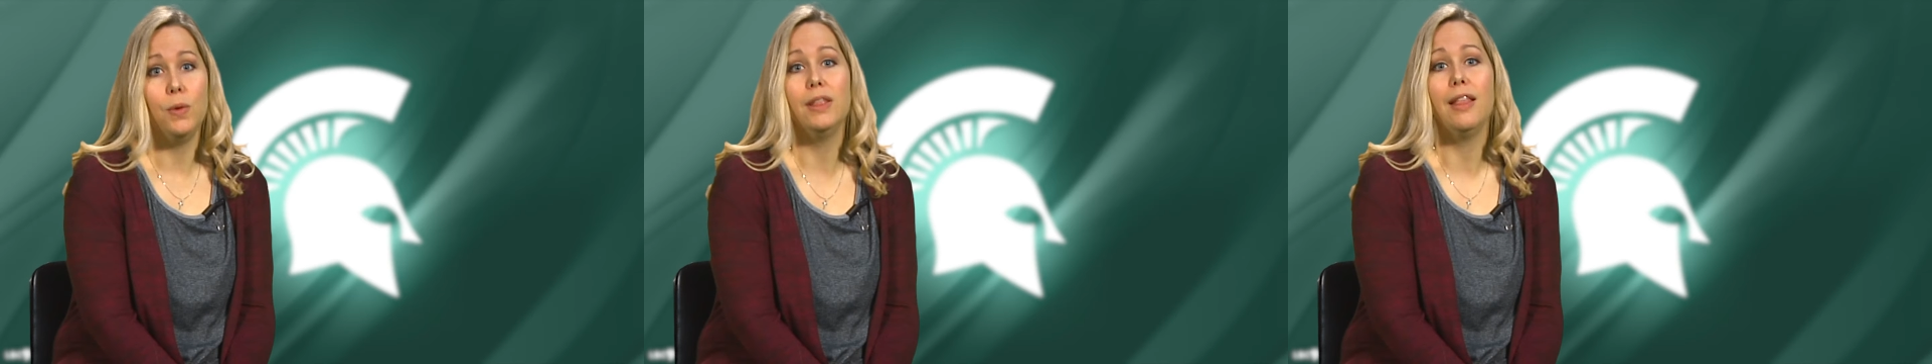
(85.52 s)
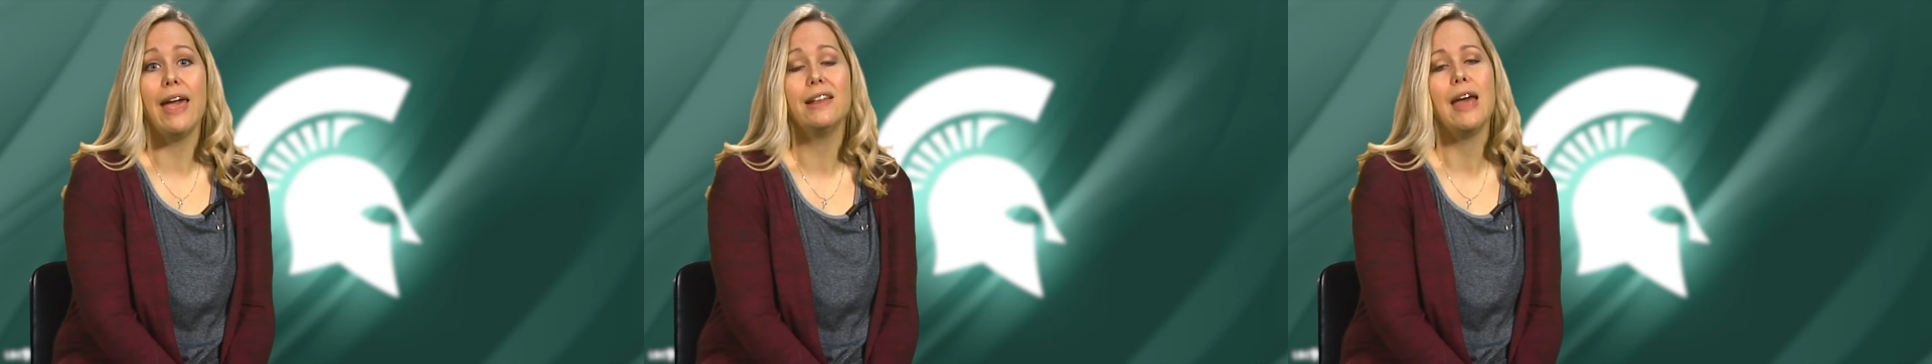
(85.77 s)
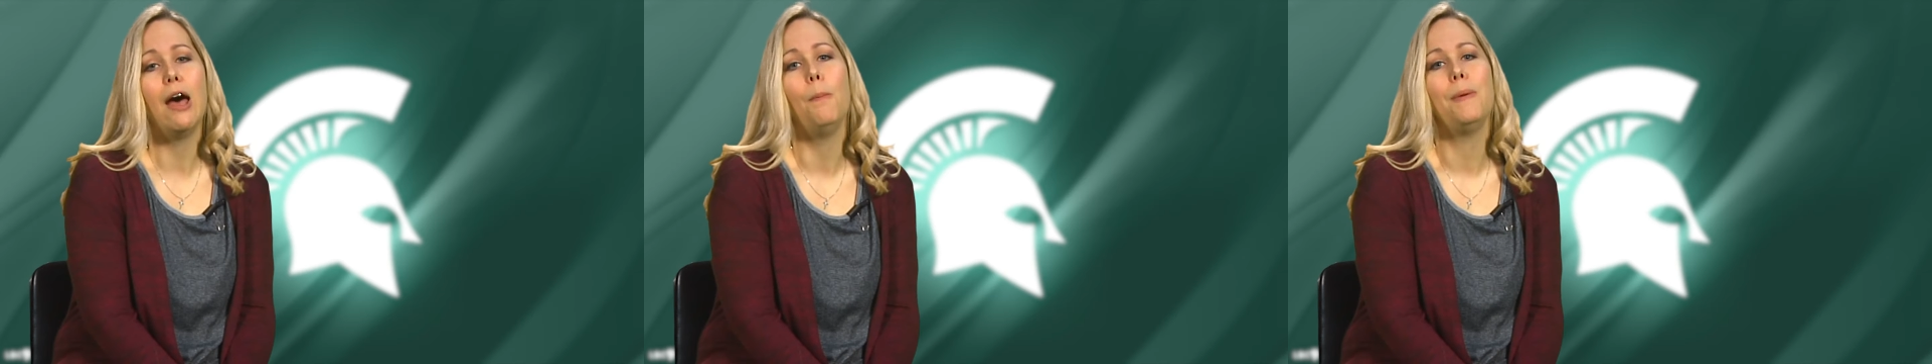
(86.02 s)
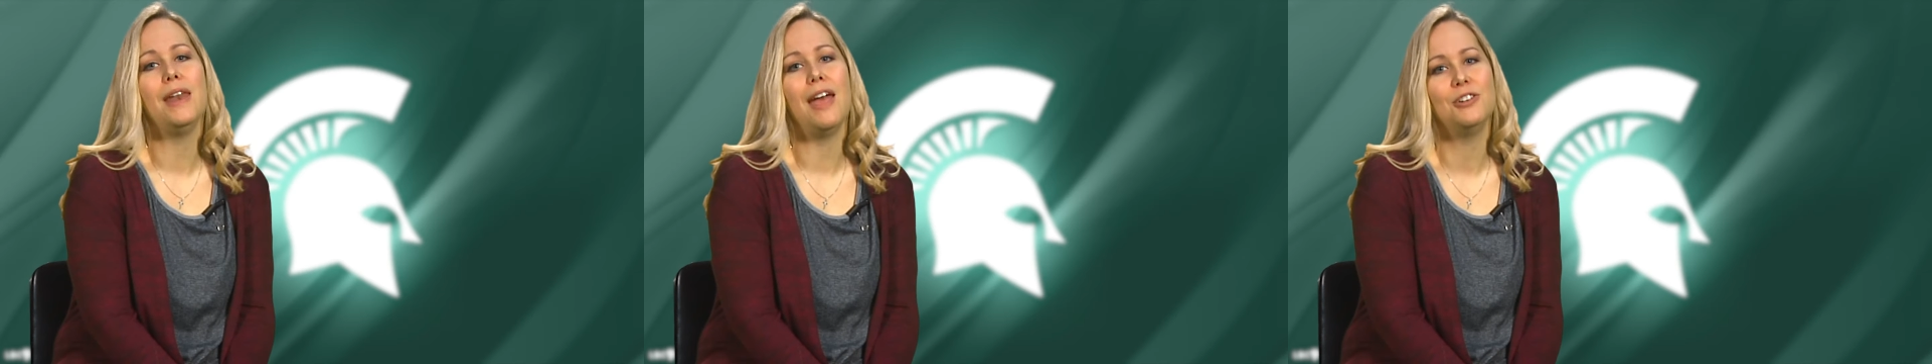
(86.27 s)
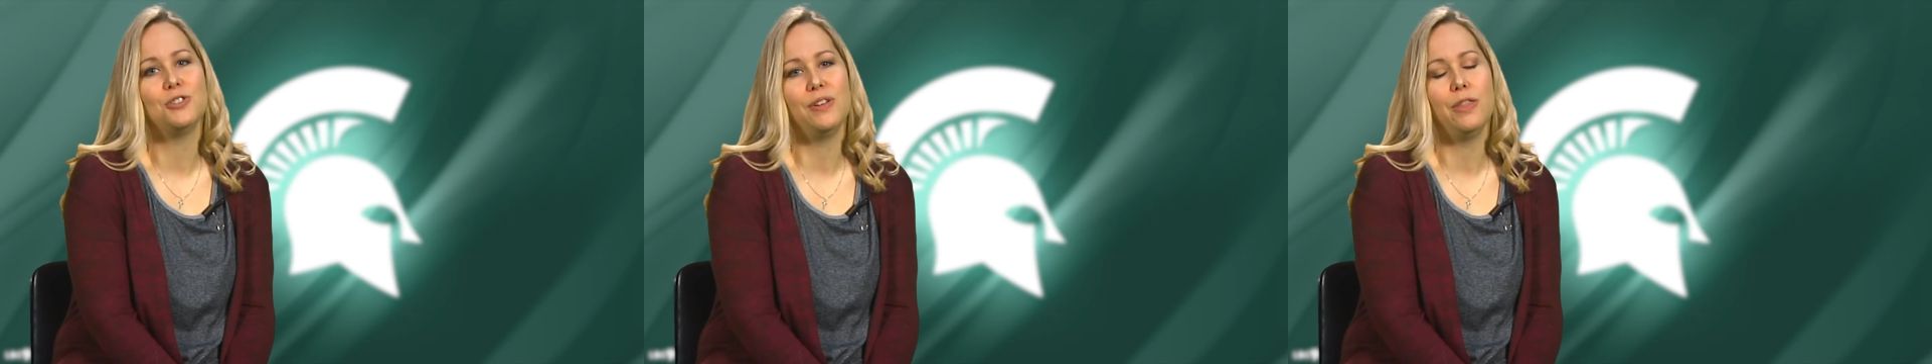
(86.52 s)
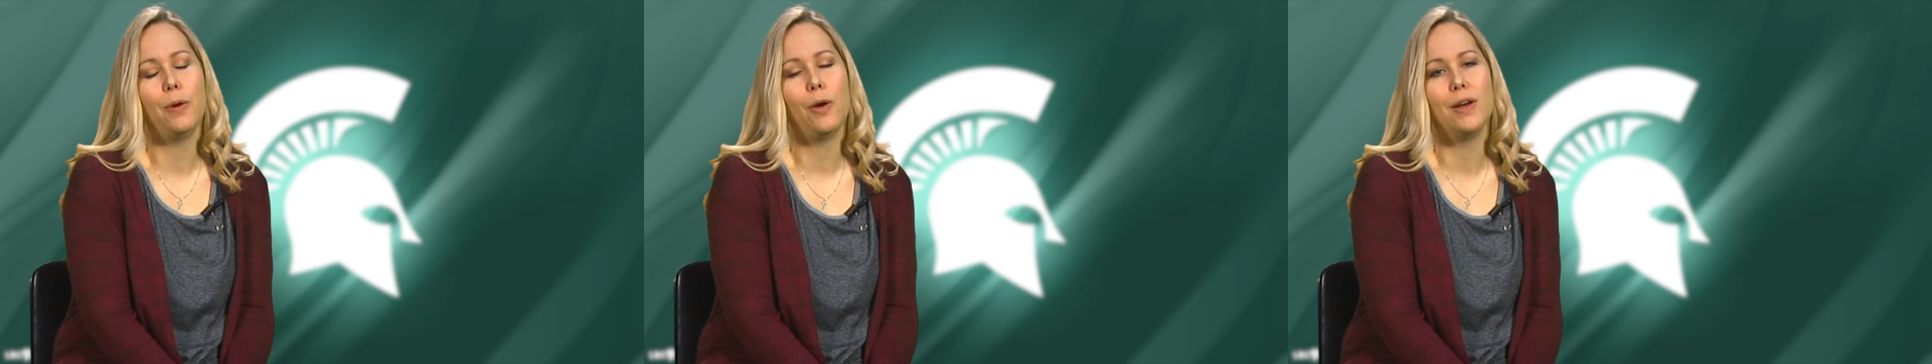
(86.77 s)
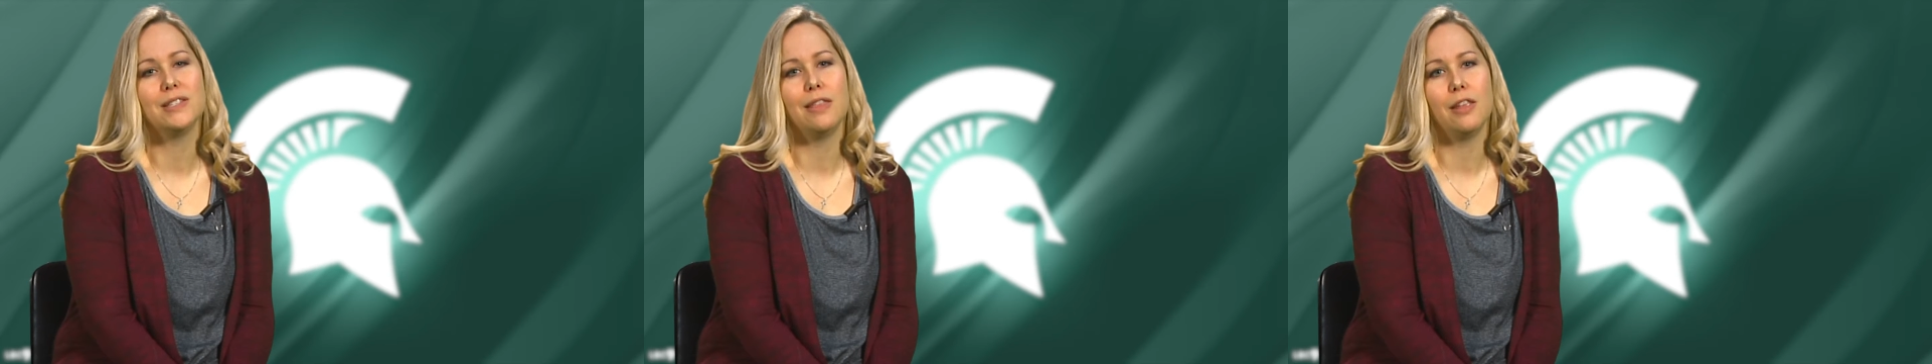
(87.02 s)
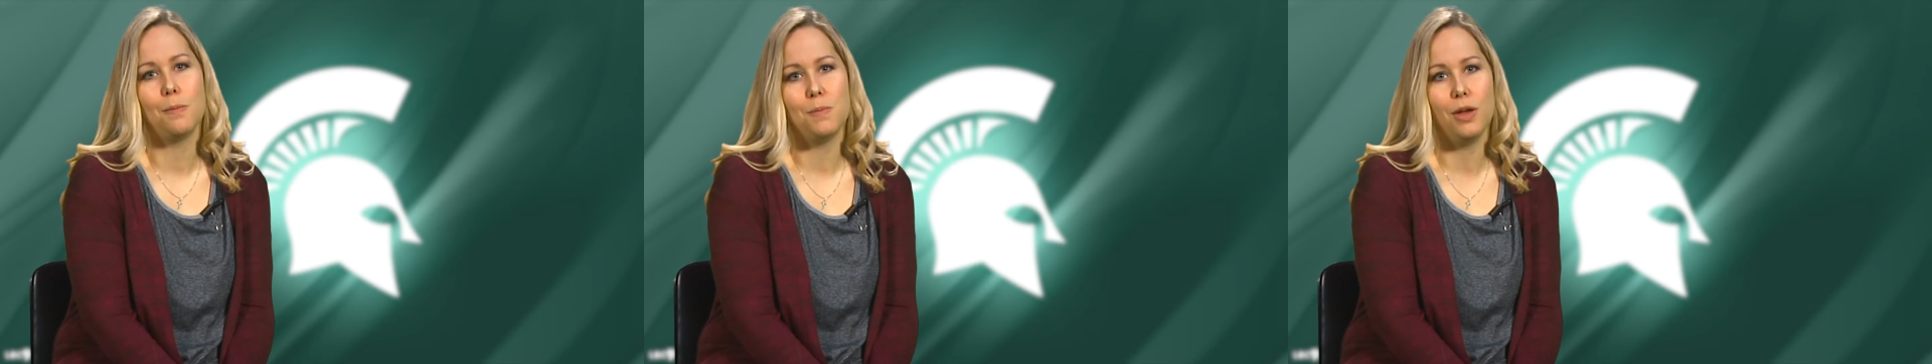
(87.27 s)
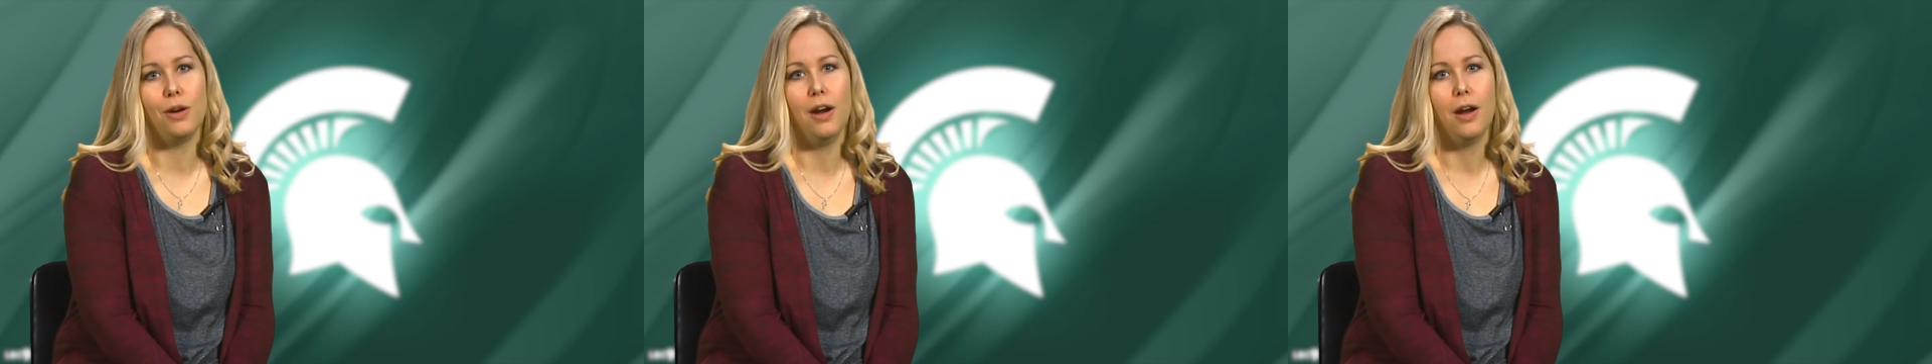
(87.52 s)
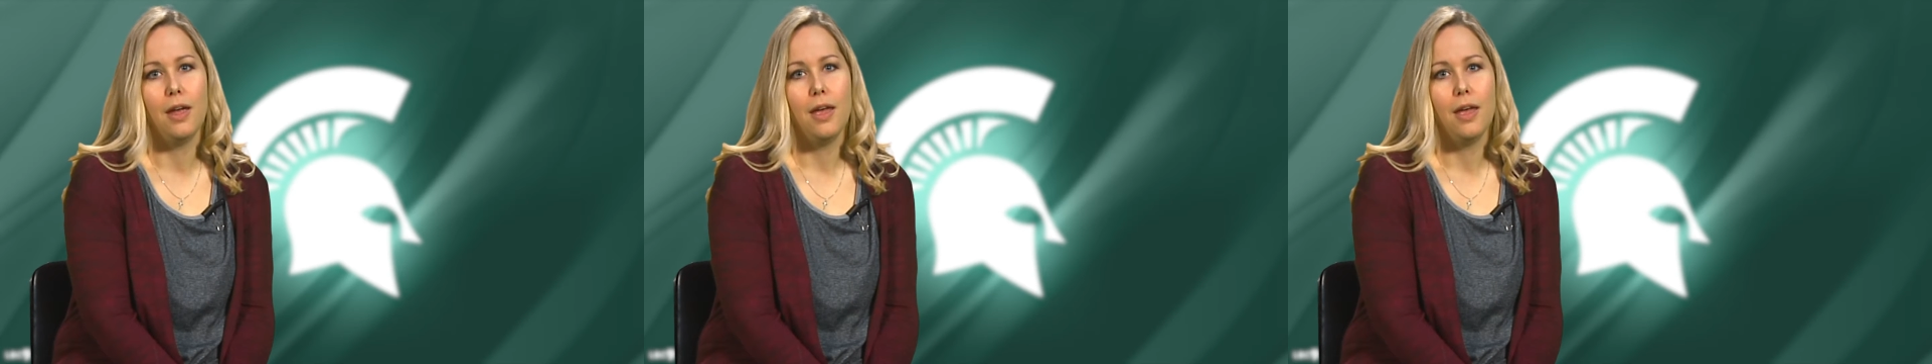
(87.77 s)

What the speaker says: would like help in entering their requests on the computer.